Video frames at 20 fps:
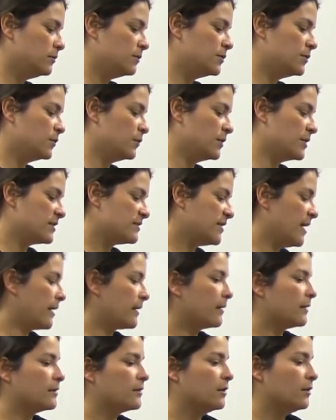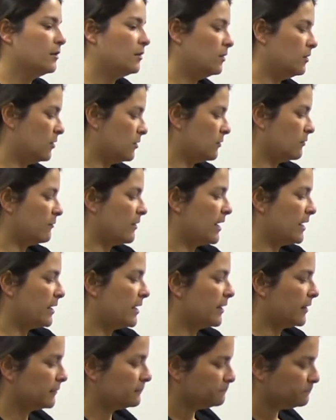do the second hook right
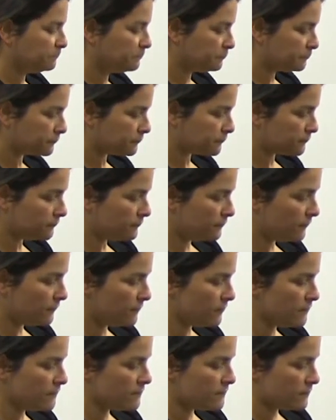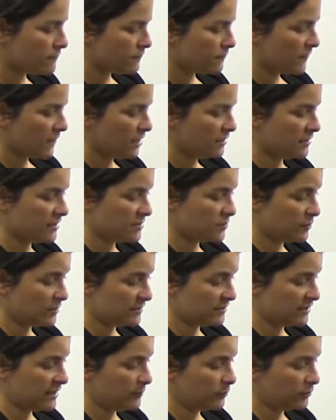here. This
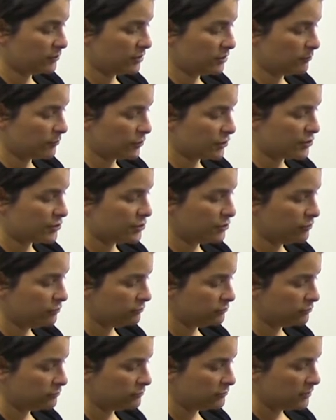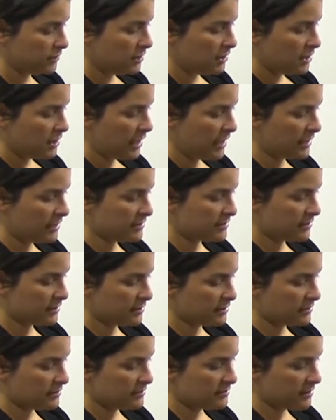one's labeled number two. And as
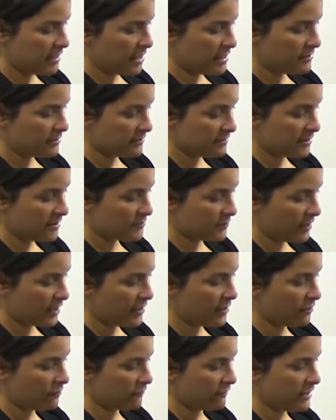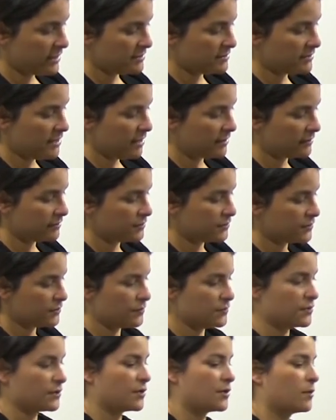it say, it says right here, raise second
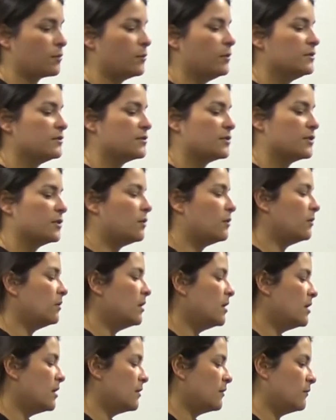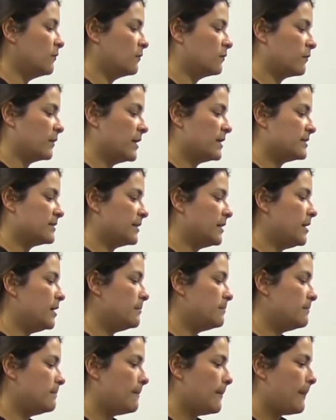to secure wheel. So you'll raise it
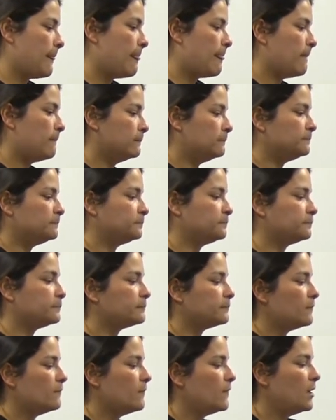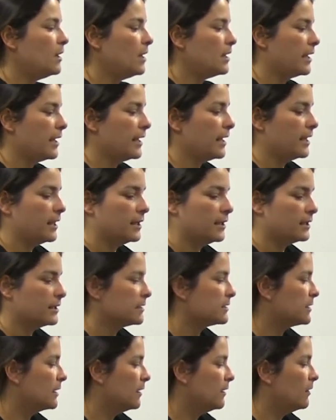up.
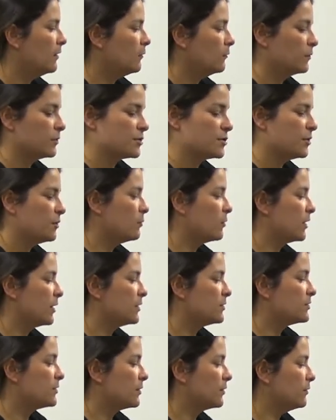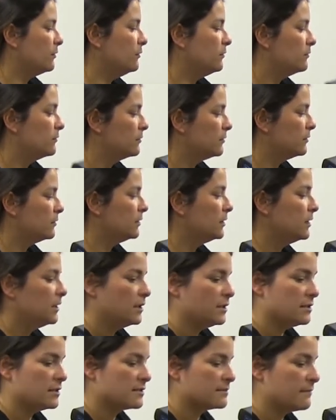And what you want to do
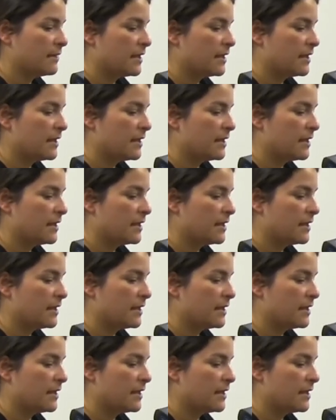is